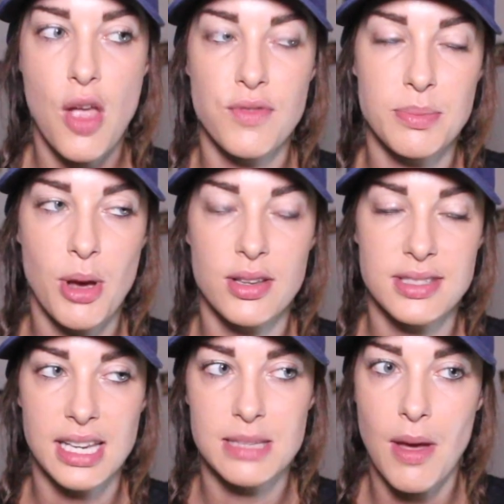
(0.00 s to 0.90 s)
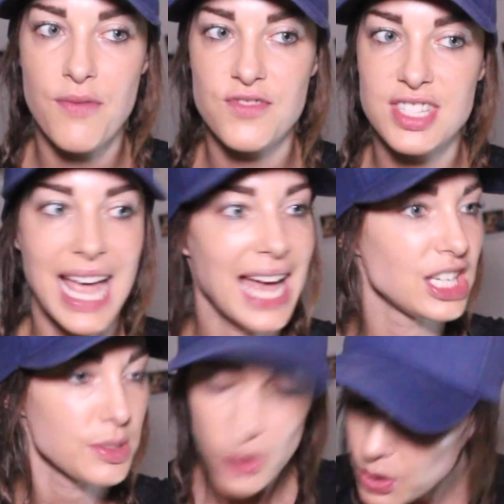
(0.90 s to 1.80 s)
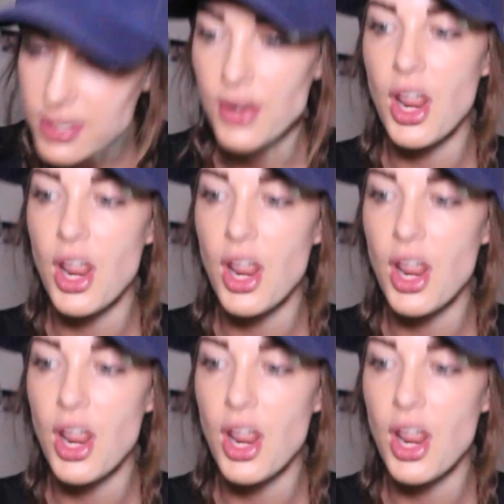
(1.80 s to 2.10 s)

over the past 6 months, and you will also